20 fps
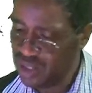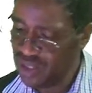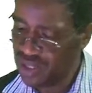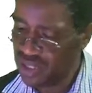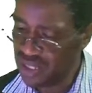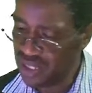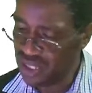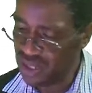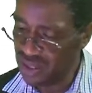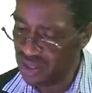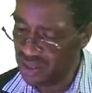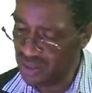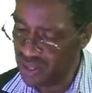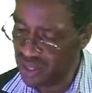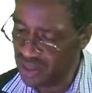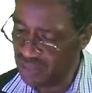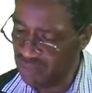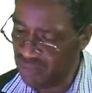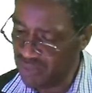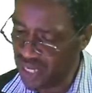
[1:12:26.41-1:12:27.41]
3
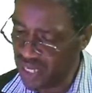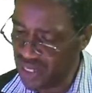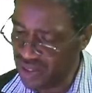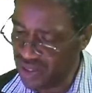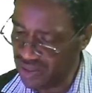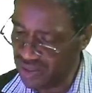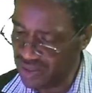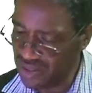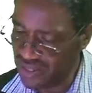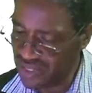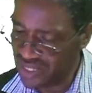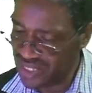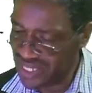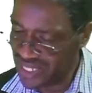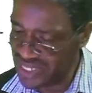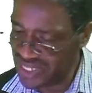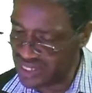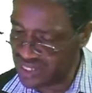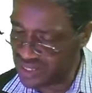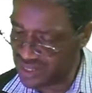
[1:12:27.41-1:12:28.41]
million.
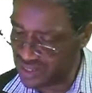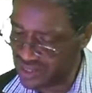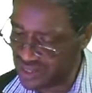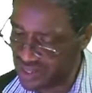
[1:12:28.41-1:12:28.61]
Listen,